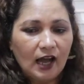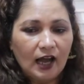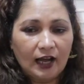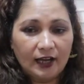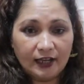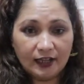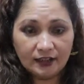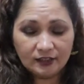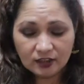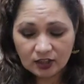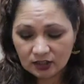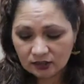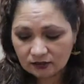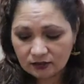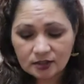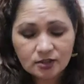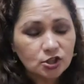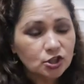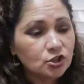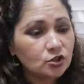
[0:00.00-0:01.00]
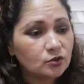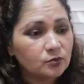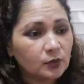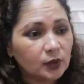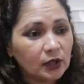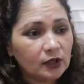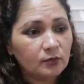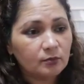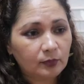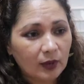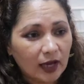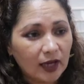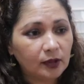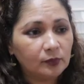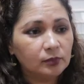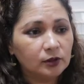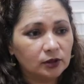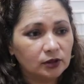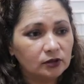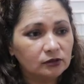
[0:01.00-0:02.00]
And I think this should be the
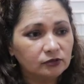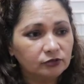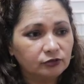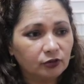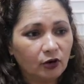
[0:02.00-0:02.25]
Bible